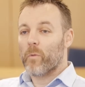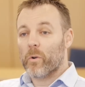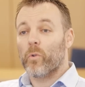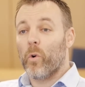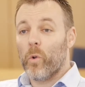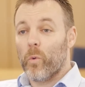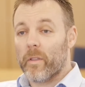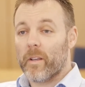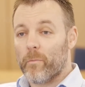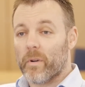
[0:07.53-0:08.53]
Our role
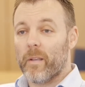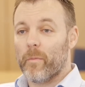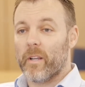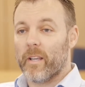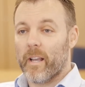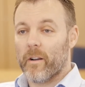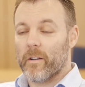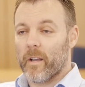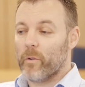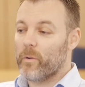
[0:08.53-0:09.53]
within primary
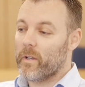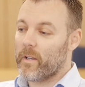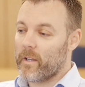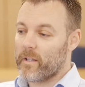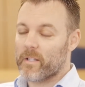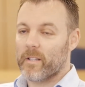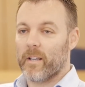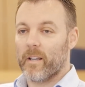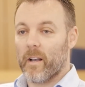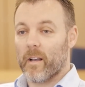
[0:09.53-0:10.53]
care now is
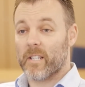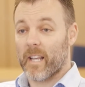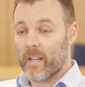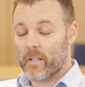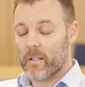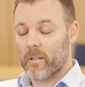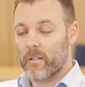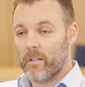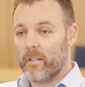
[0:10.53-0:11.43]
to assess,